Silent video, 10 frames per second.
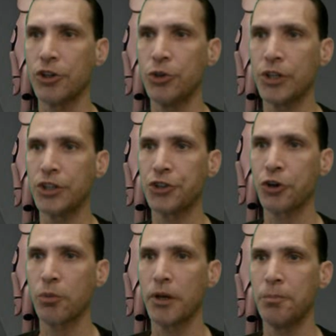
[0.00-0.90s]
and you can
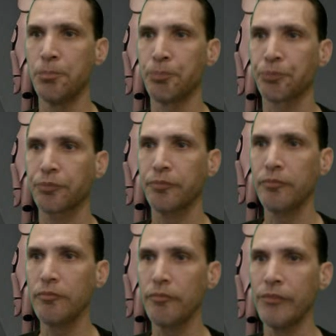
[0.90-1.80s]
determine
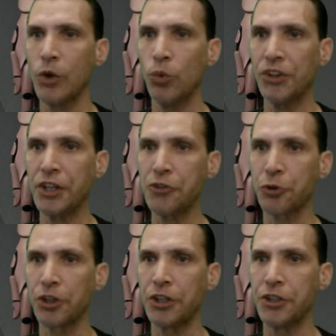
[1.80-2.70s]
what these
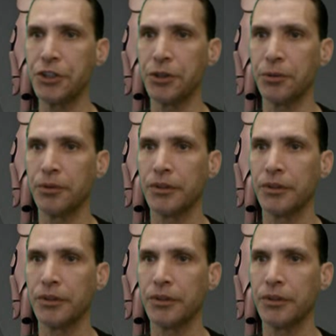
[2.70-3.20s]
are going to do.